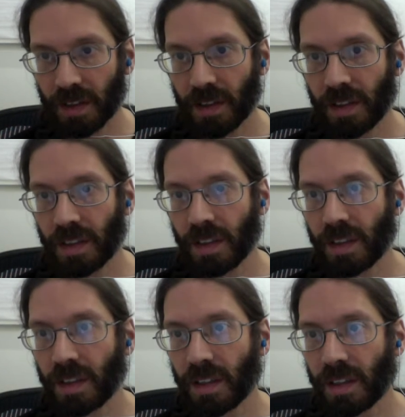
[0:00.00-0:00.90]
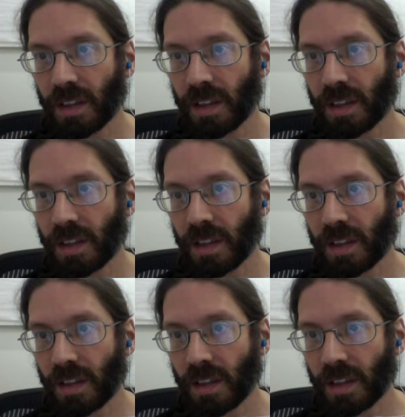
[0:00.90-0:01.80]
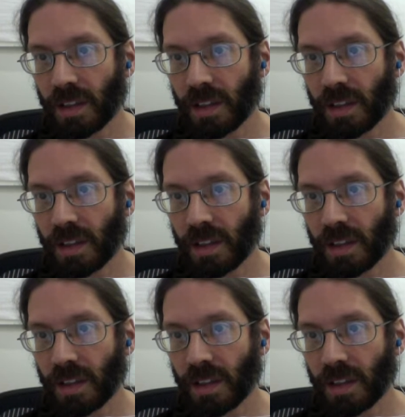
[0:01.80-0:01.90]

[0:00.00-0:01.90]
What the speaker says: Nothing is said.